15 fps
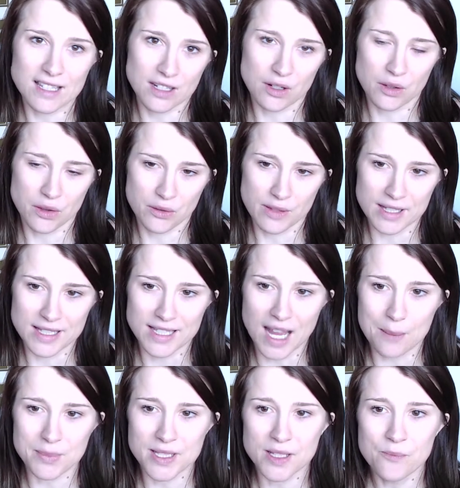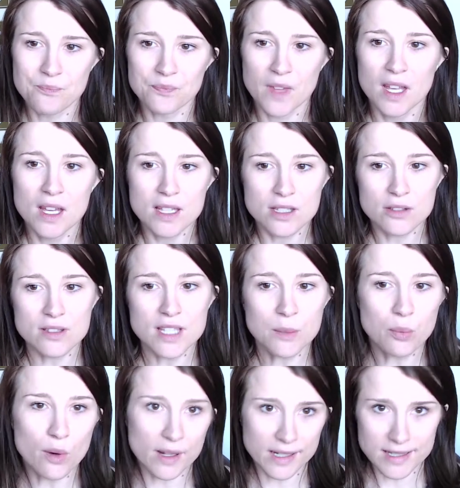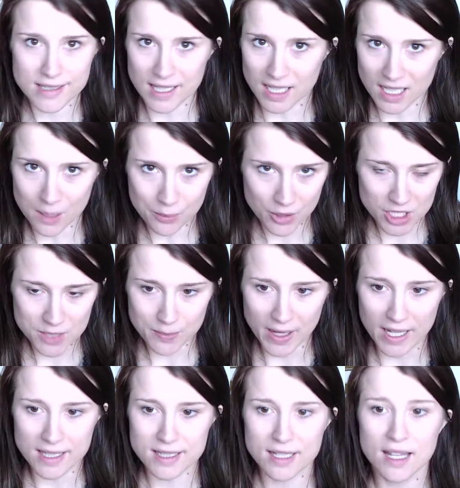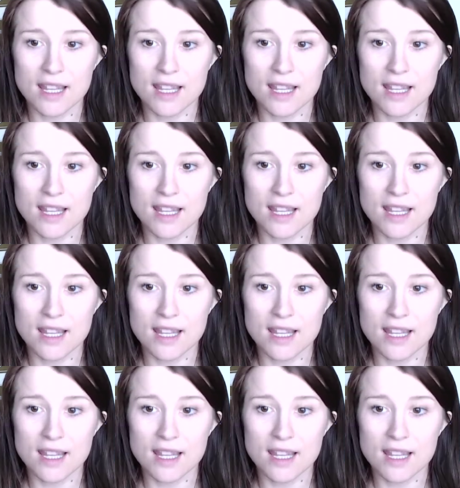I go through the steps. So step 1 is setting up your space,